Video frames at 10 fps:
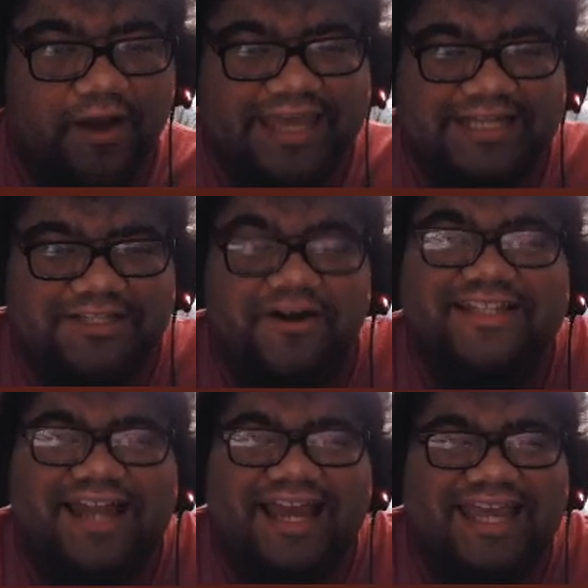I can't talk
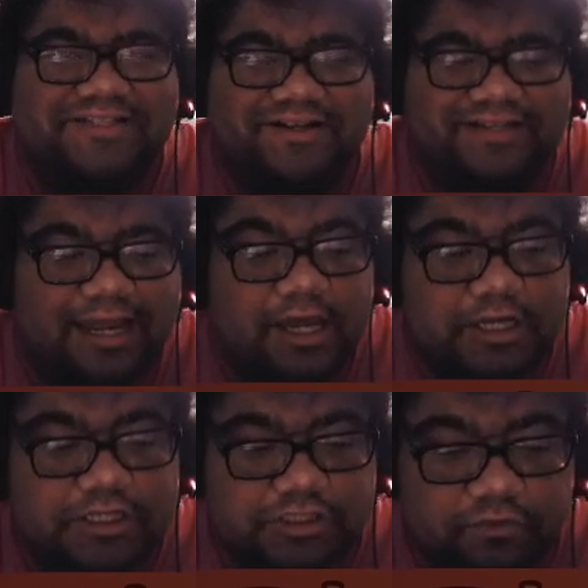today.
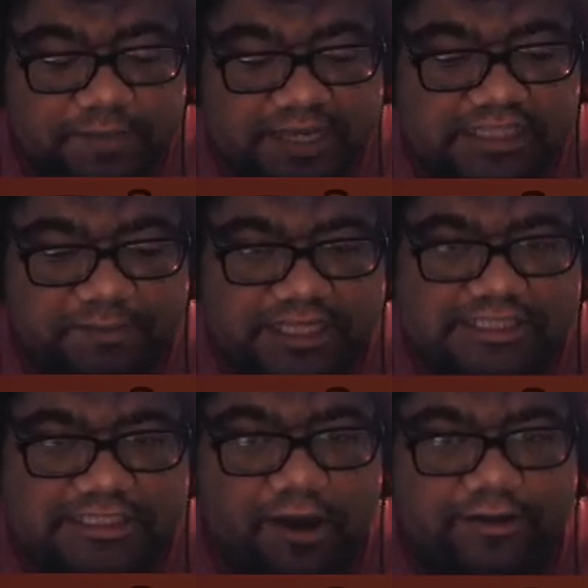2 meads,
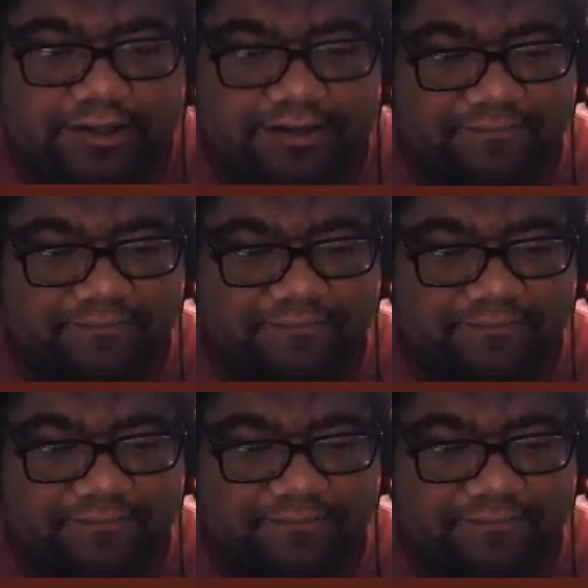please, Scarlet.